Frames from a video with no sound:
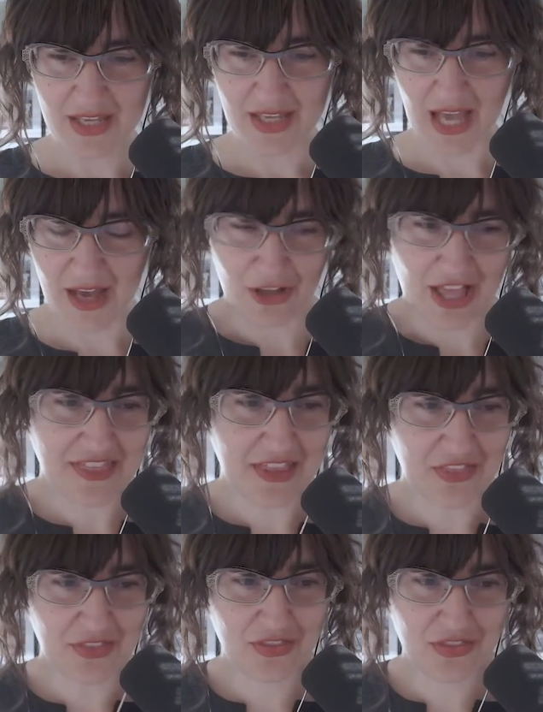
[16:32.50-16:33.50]
Oh, I think
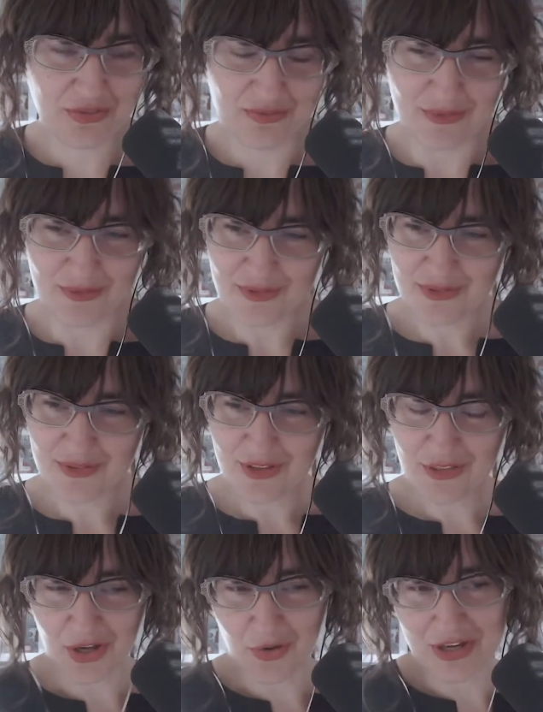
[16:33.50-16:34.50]

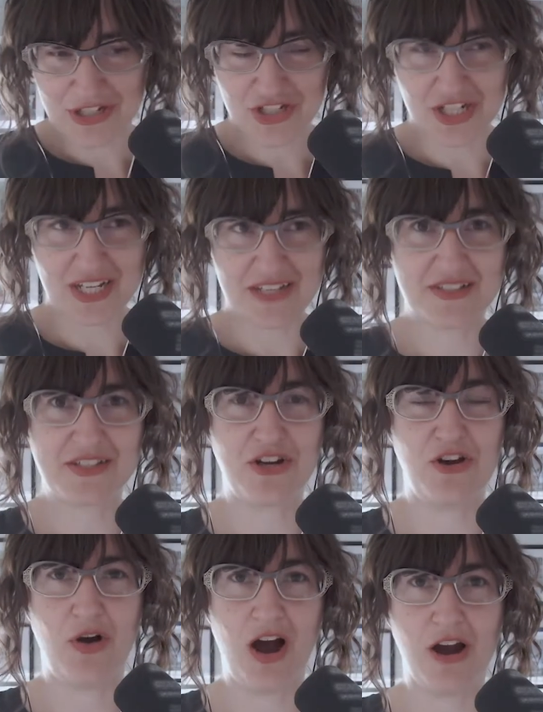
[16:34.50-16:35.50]
the question is, you
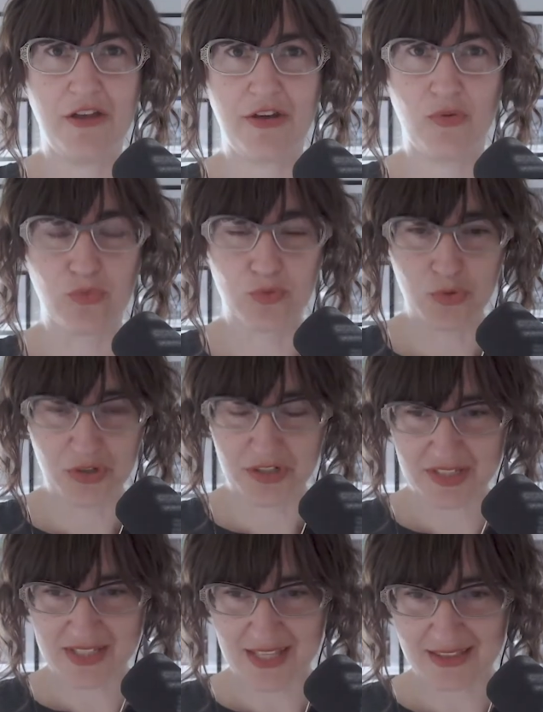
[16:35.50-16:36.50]
know, are the
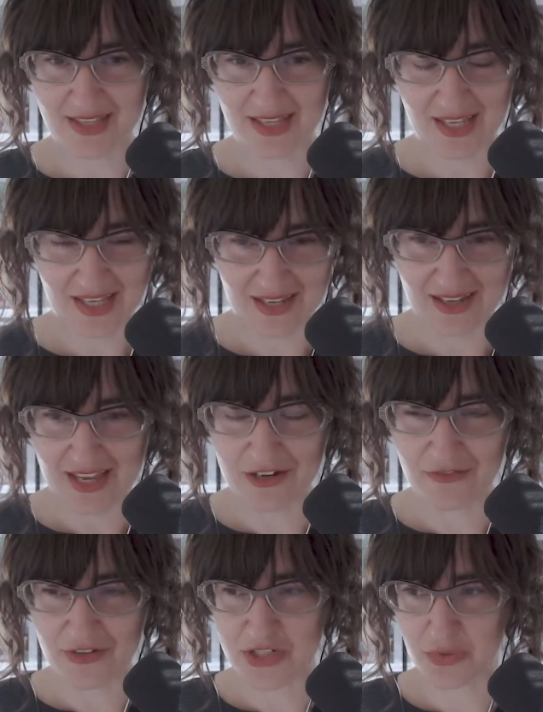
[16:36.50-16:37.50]
rules that the
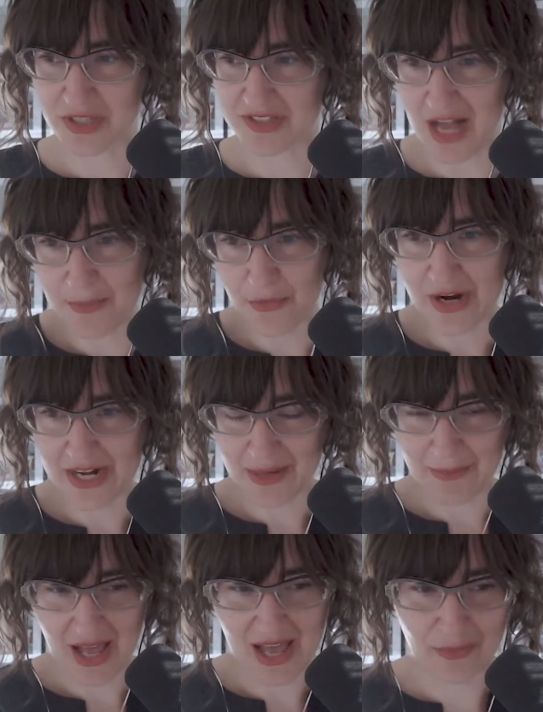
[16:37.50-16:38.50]
individual is operating
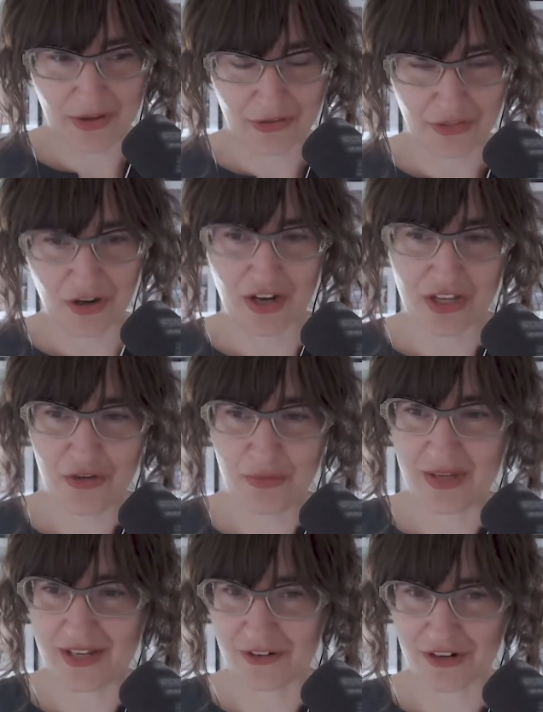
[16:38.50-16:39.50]
by, whether they're a
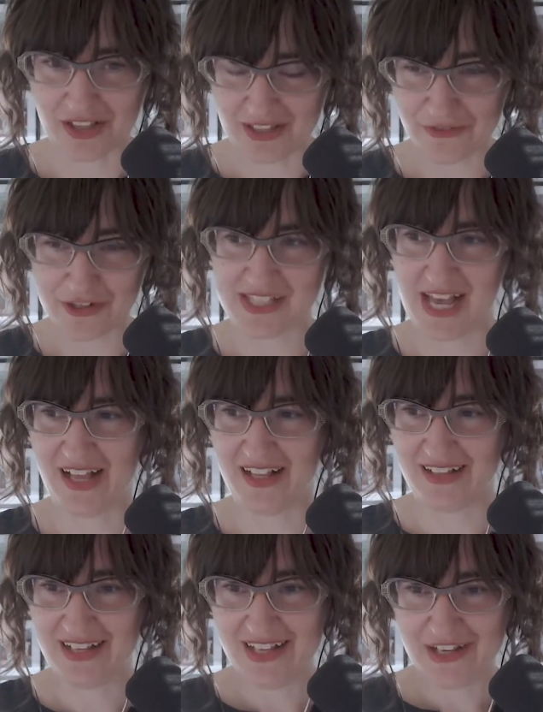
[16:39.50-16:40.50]
human or a liver cell,
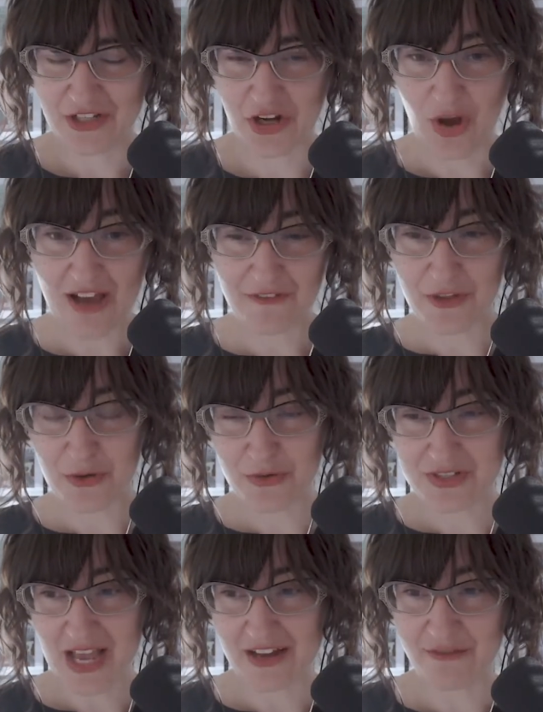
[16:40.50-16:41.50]
you know, have those
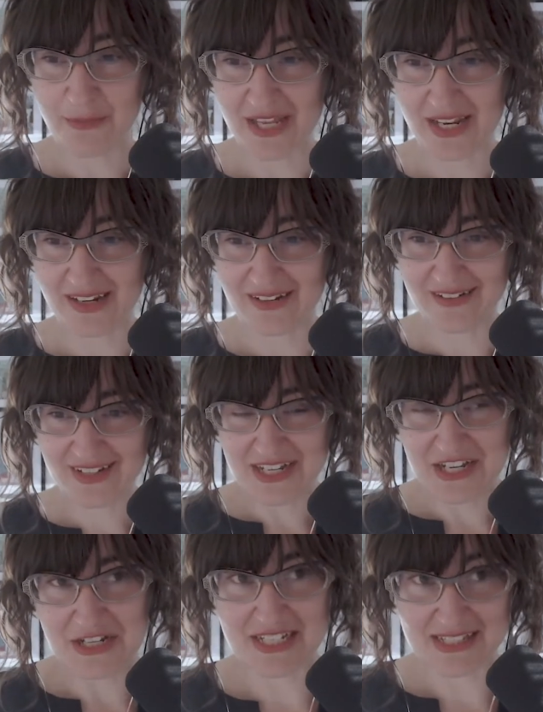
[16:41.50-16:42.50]
kind of been
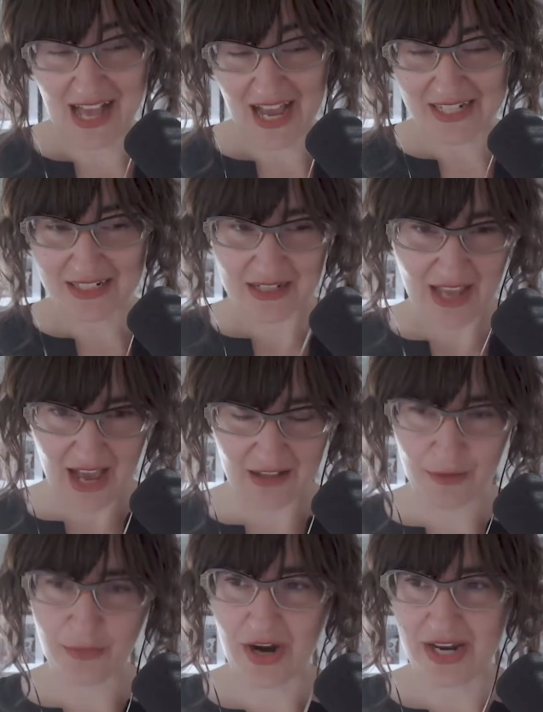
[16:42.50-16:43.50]
designed and
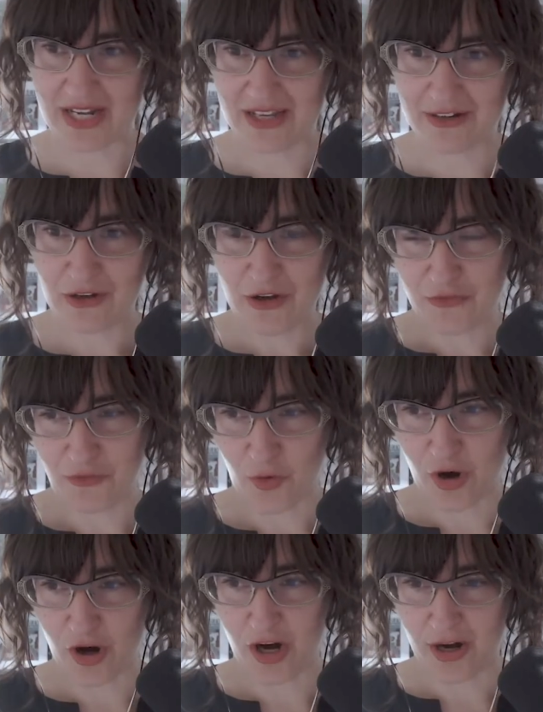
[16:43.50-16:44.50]
calibrated
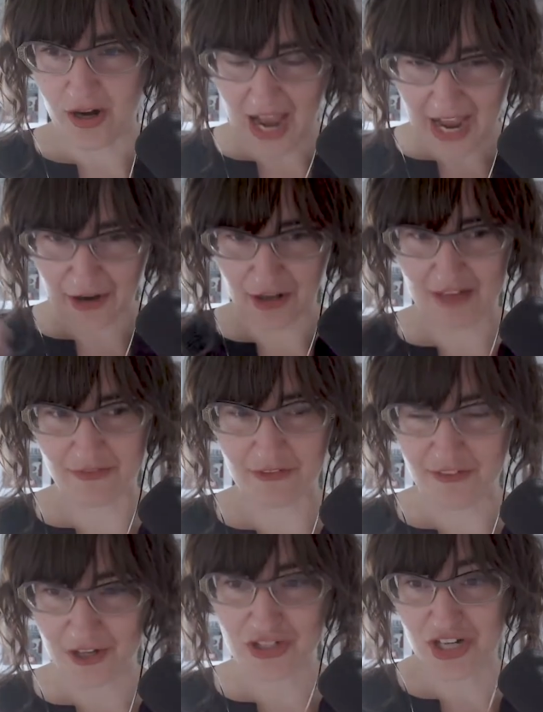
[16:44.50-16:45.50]
for higher level
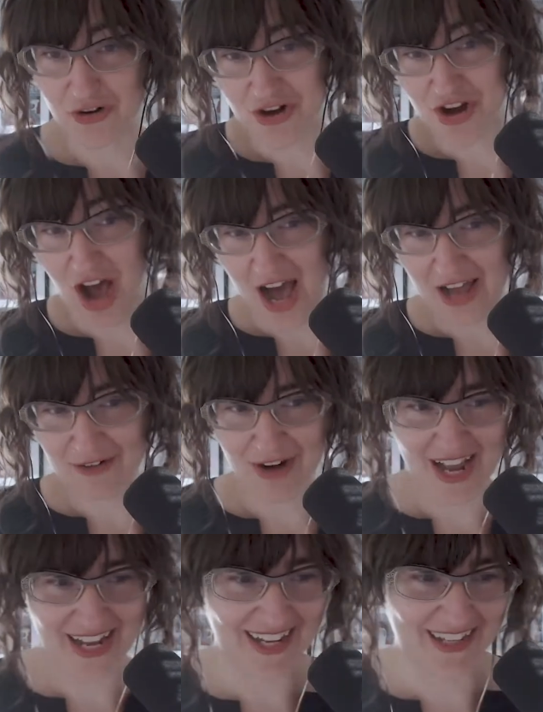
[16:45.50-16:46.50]
function or not,
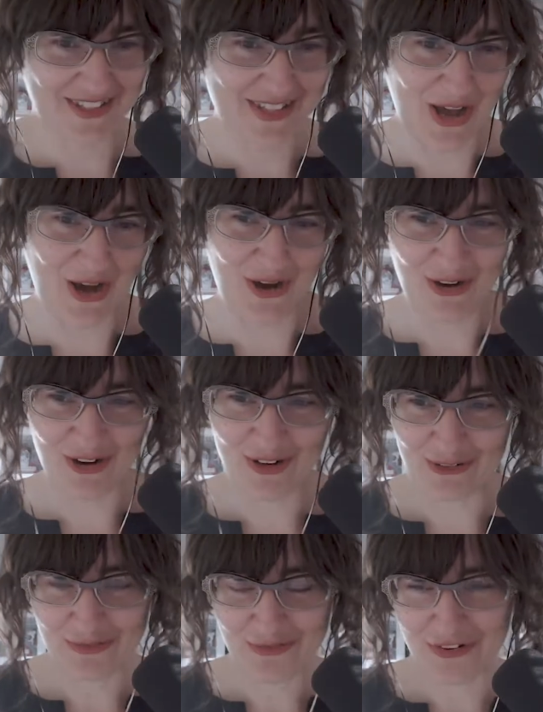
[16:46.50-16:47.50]
right? And
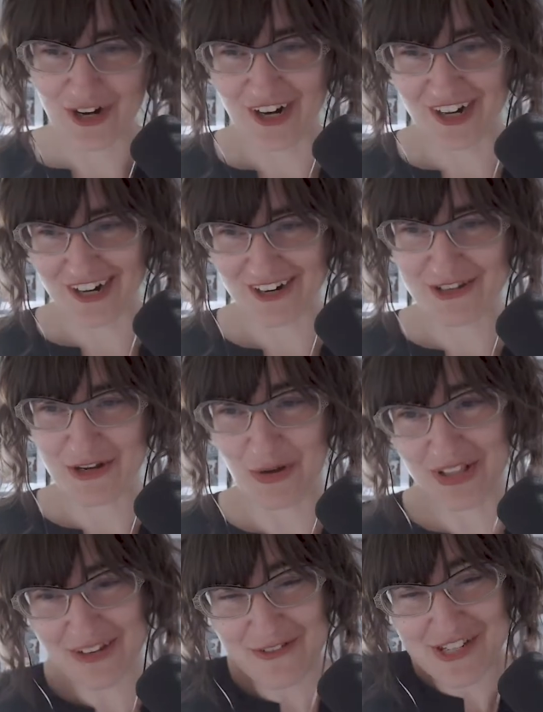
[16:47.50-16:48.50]
so for, you know, a
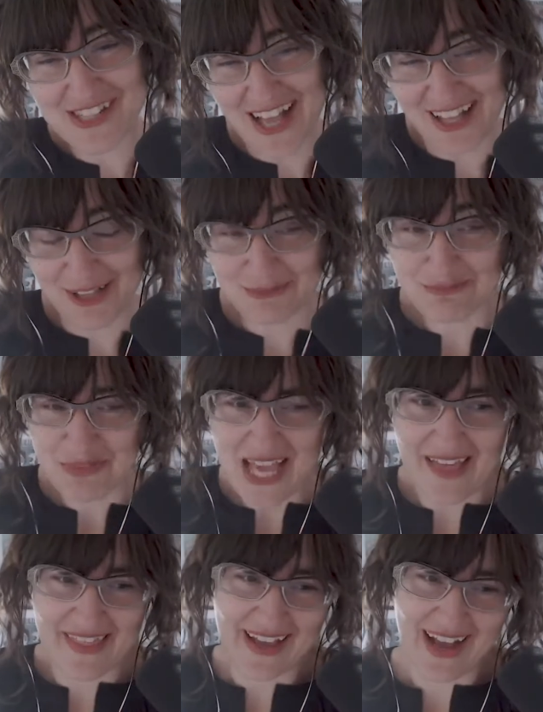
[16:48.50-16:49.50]
liver cell,
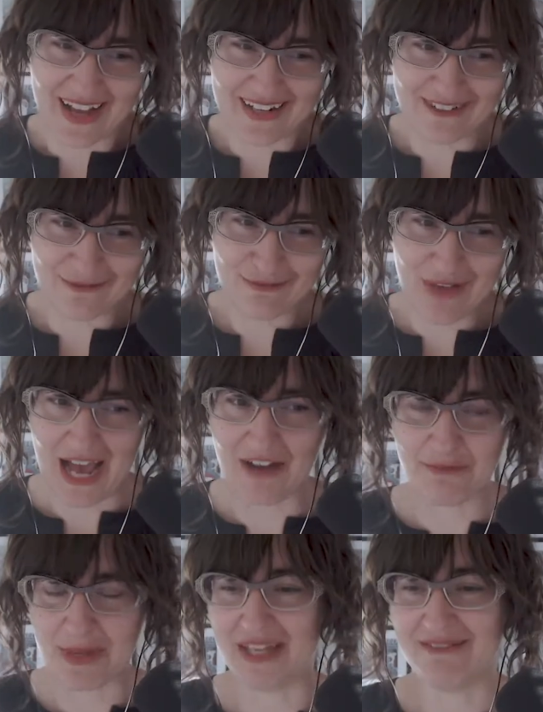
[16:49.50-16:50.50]
yeah, they kind of have
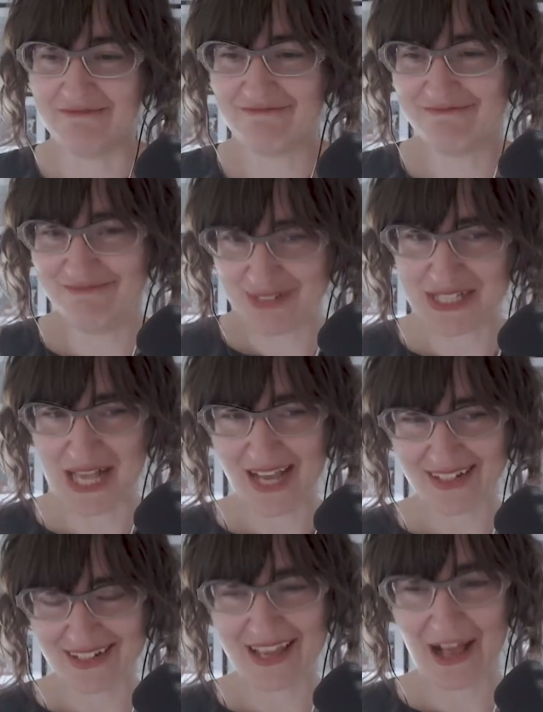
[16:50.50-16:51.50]
been
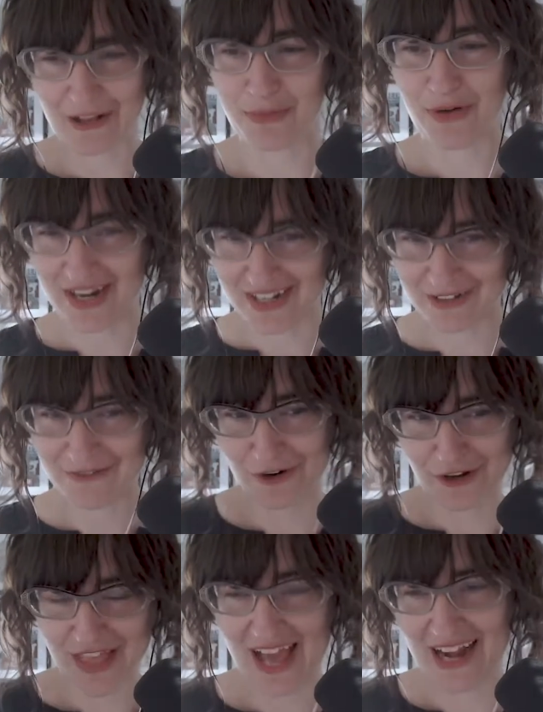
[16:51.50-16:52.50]
designed and calibrated for
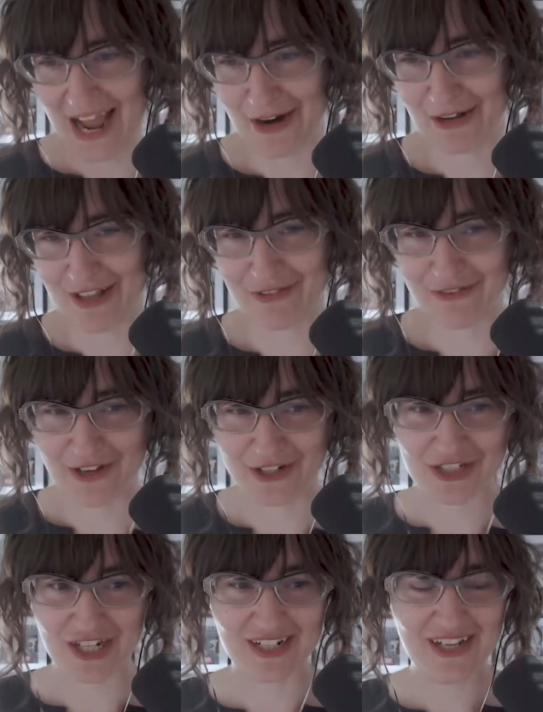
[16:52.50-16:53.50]
that higher level
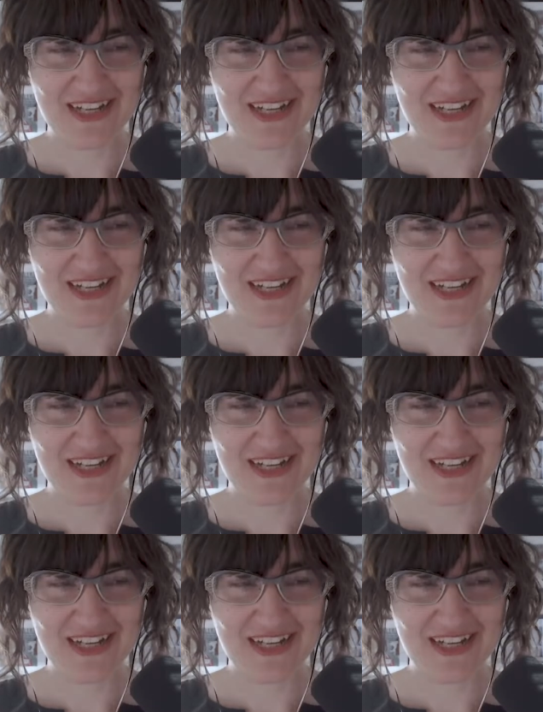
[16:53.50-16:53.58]
function.